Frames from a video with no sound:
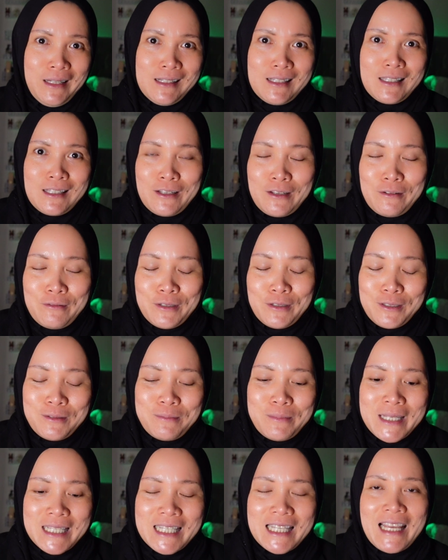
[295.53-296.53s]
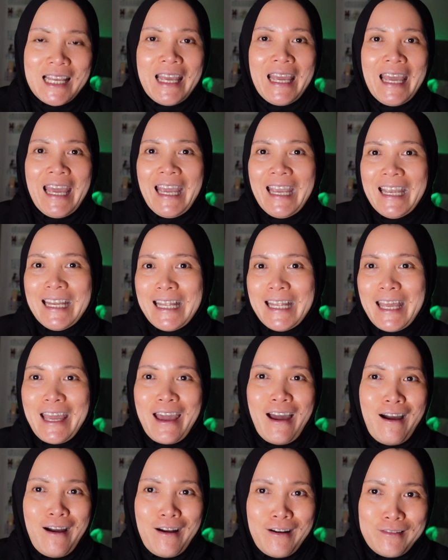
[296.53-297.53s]
bell so you won't miss
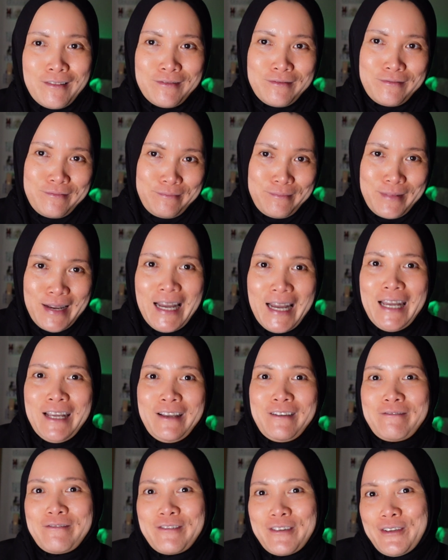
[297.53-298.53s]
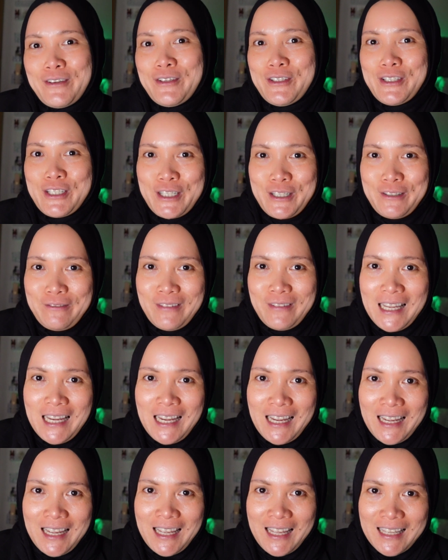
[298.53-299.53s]
any of my future
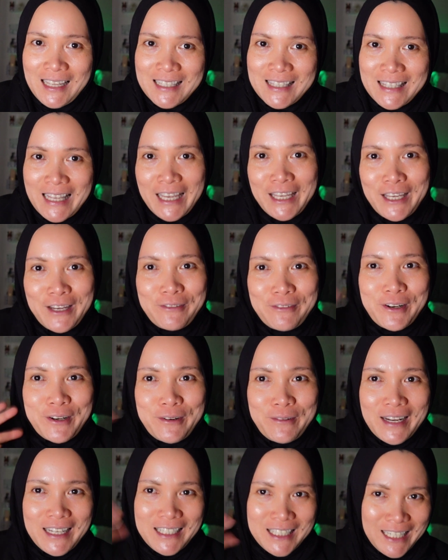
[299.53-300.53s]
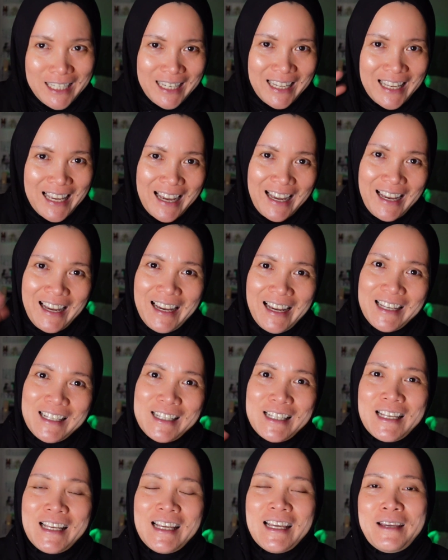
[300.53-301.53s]
vlogs. Thank you for watching,
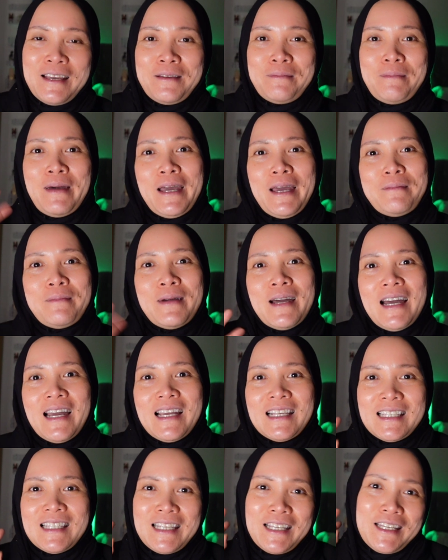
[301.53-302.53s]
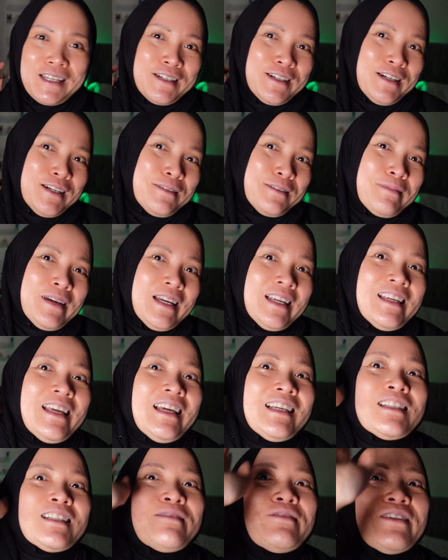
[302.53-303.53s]
guys. Bye-bye. See you on my
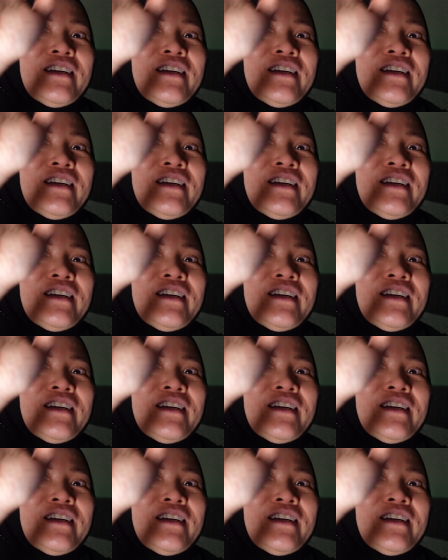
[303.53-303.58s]
next